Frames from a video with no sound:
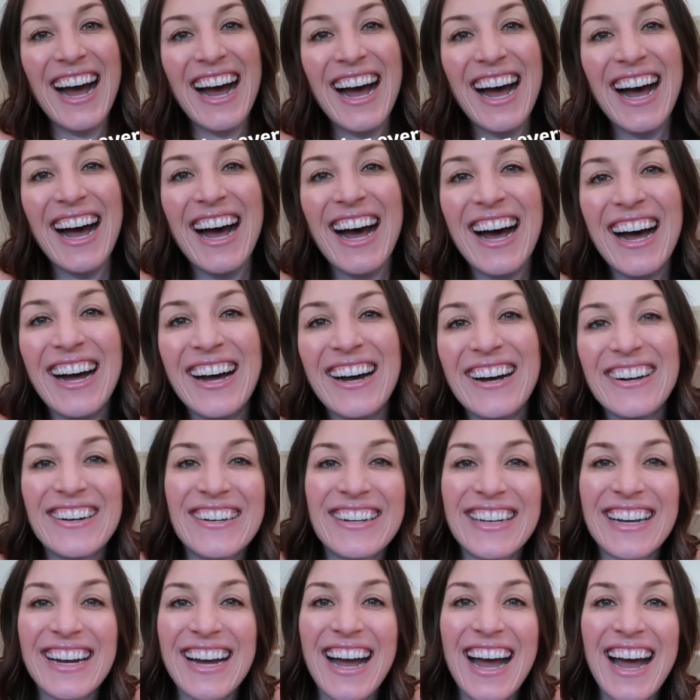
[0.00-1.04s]
oh
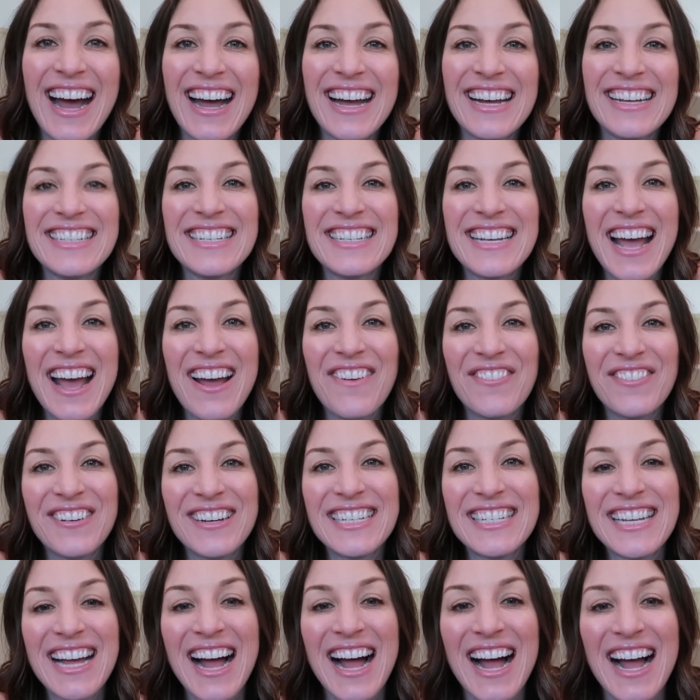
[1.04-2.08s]
gosh,
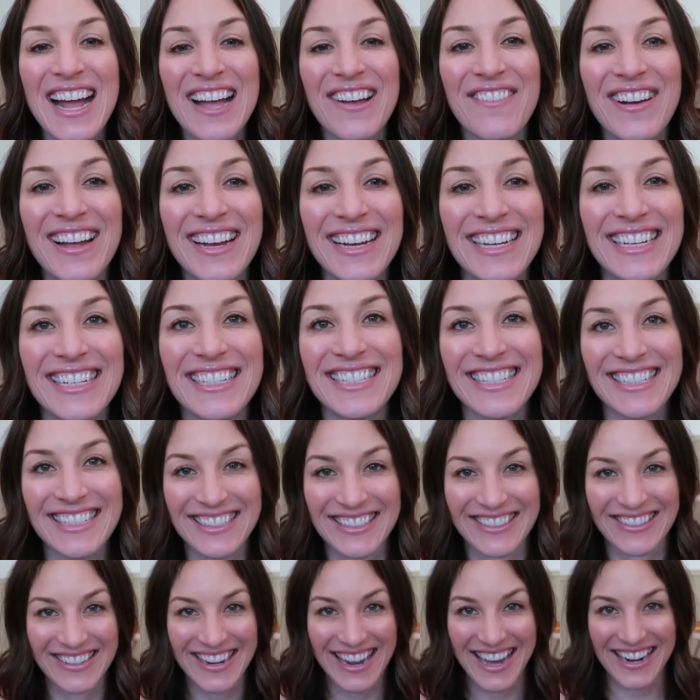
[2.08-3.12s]
every time I need to
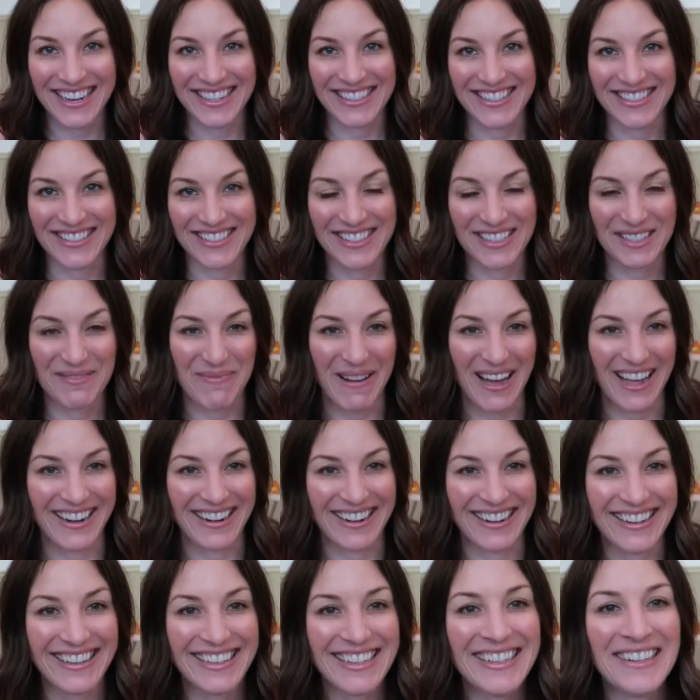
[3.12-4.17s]
learn how to do this
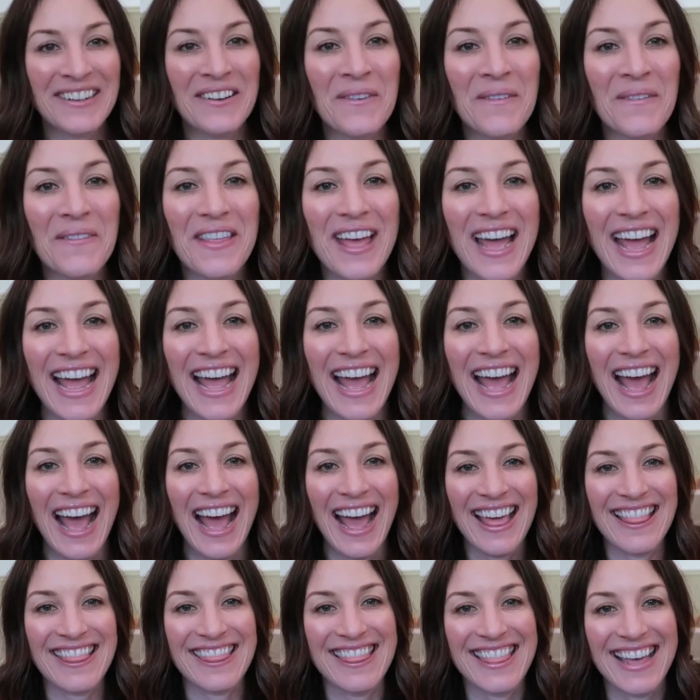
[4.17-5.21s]
better.
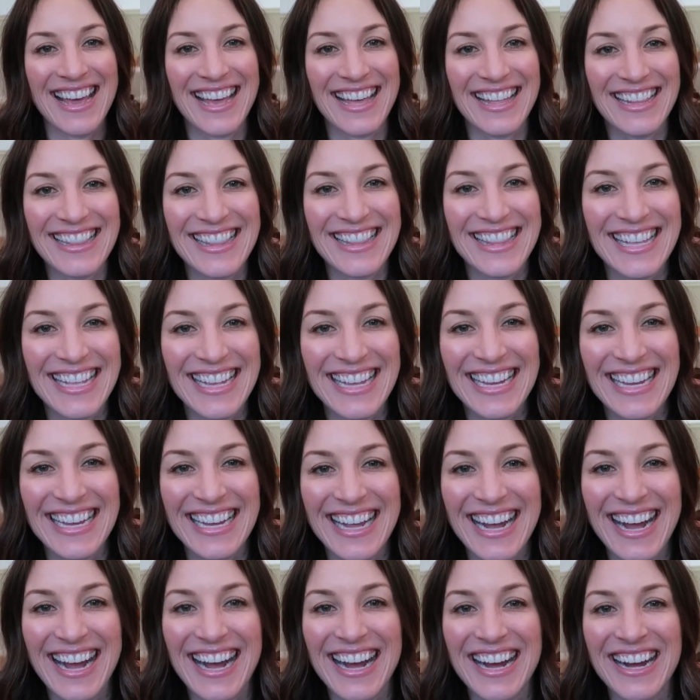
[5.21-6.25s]
And then the